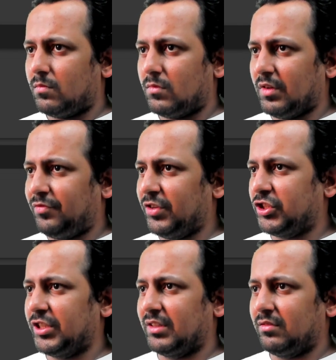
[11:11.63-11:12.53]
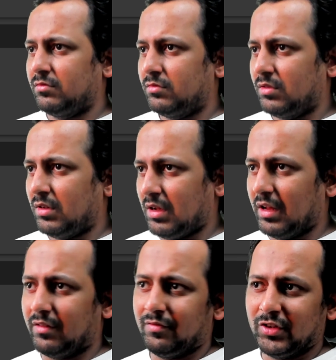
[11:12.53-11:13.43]
fishing,
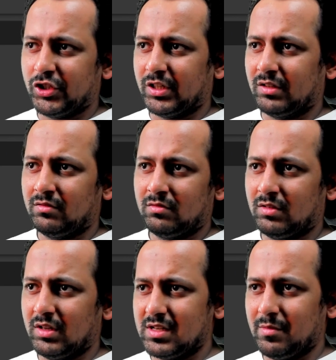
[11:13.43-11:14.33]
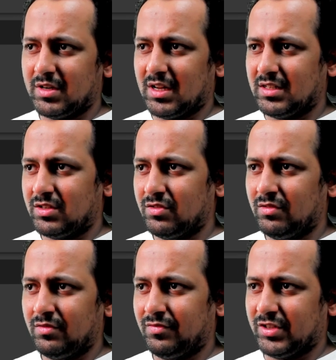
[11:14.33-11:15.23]
and fishing is lemmatized to
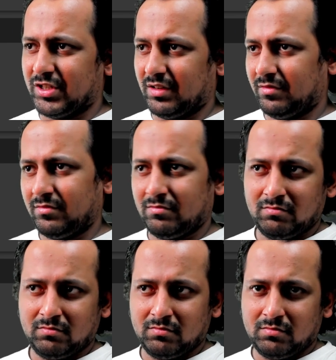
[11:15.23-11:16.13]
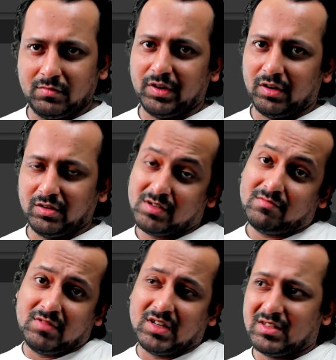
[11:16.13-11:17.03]
fishing because
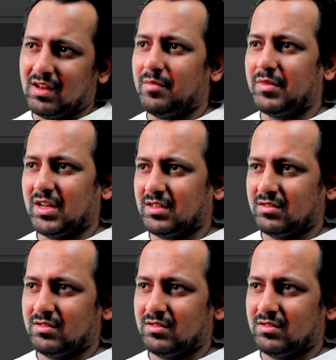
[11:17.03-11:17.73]
it's a lemmatizer.